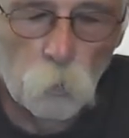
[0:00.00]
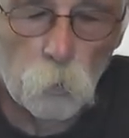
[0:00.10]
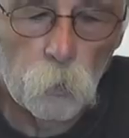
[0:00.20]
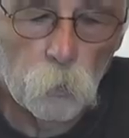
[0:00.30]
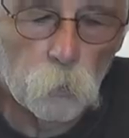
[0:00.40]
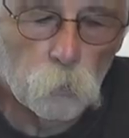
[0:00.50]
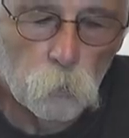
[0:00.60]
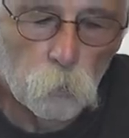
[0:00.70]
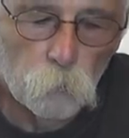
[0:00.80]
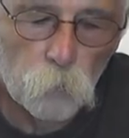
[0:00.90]

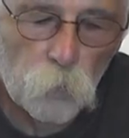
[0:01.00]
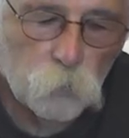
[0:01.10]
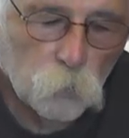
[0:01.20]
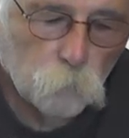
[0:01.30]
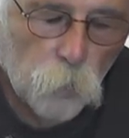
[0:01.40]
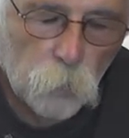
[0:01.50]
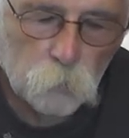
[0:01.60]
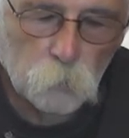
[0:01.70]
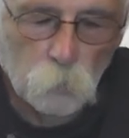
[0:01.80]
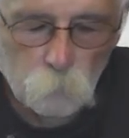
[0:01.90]
And when I think
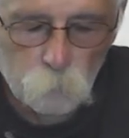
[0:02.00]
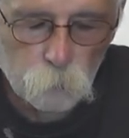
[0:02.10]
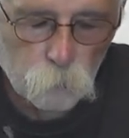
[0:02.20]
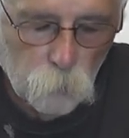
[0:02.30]
back to